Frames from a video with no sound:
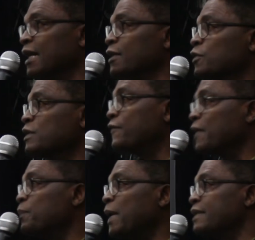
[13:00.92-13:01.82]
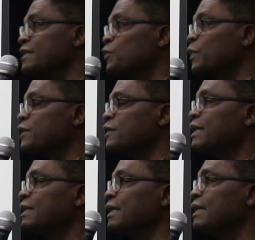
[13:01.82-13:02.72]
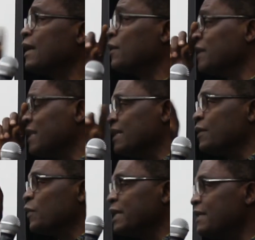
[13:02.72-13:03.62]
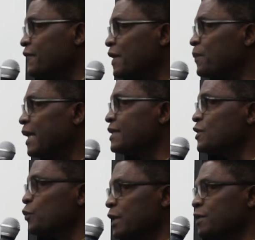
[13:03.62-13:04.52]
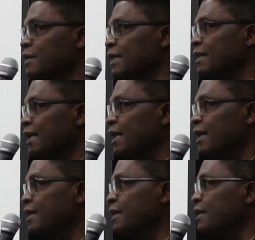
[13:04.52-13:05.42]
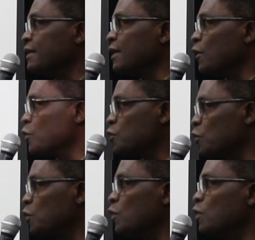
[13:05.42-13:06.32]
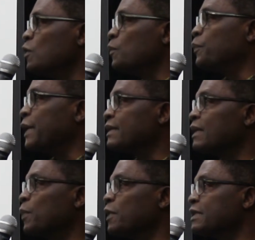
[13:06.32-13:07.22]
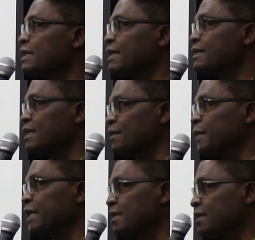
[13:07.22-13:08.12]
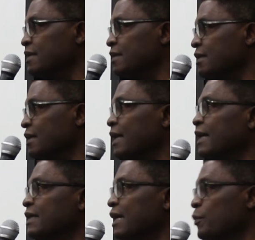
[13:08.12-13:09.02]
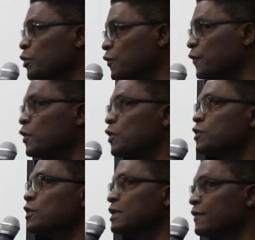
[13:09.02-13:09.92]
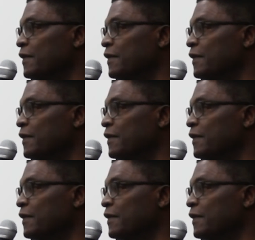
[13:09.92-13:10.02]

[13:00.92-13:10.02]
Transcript: And so different parties work together. Now, when different parties work together, they also bring the political stalemate and they're able to focus on